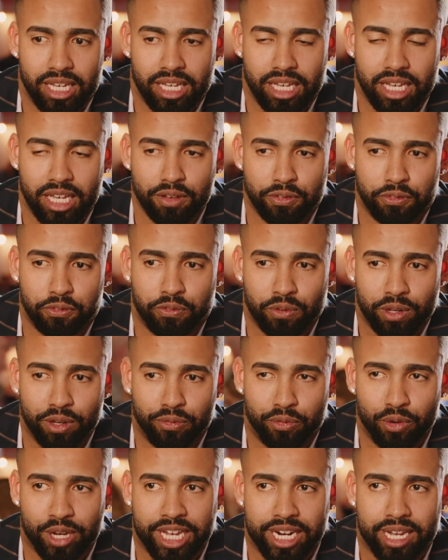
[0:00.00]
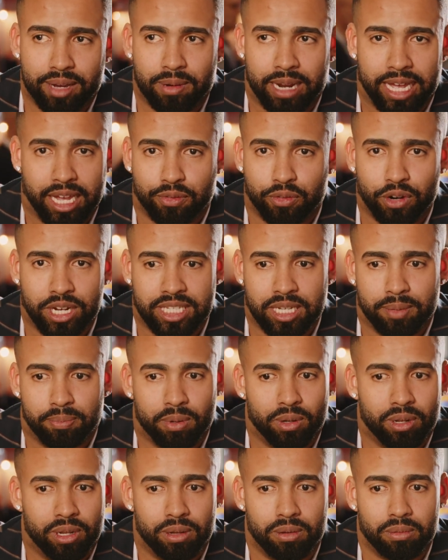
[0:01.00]
if we're gonna have, like, for
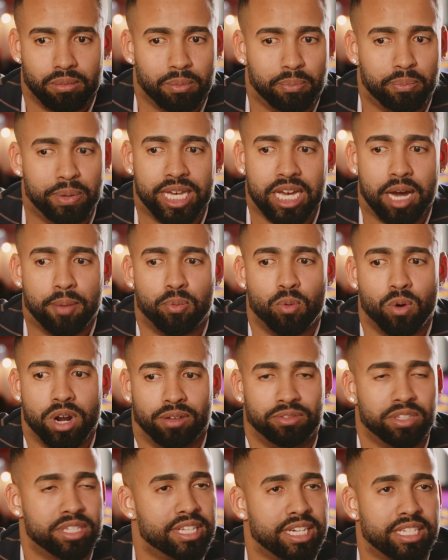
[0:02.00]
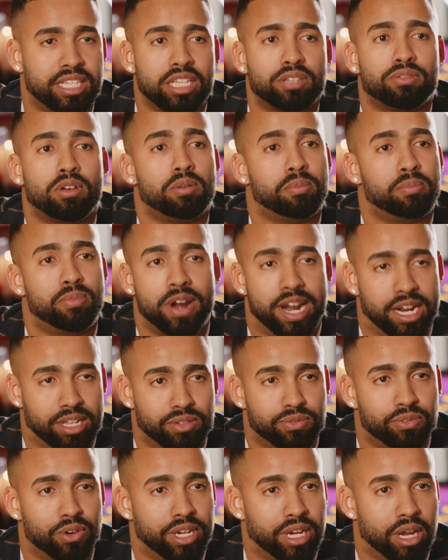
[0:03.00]
example, pick up one of the successful
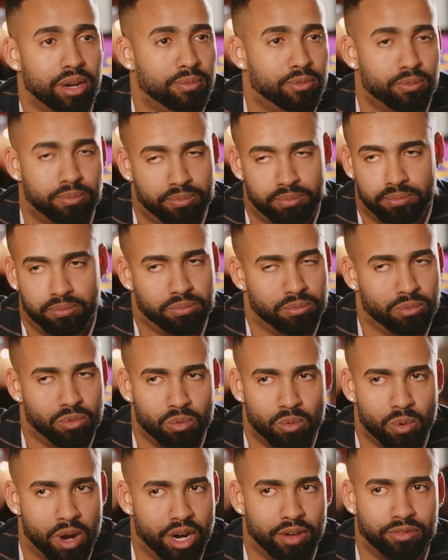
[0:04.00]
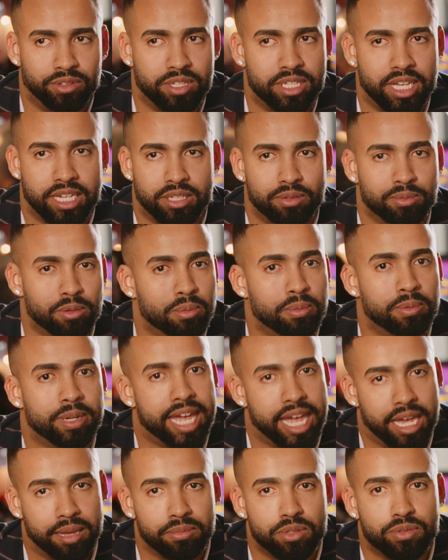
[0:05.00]
brands one of the successful
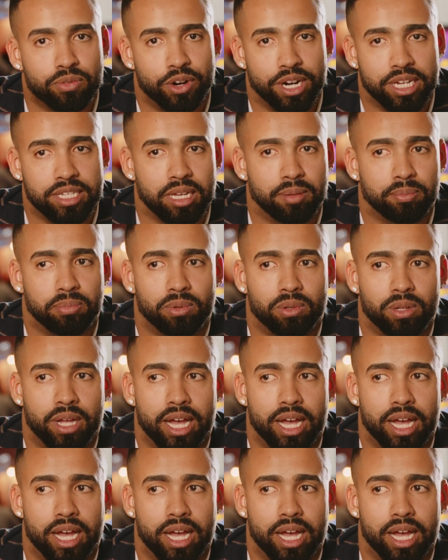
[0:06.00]
games, for example,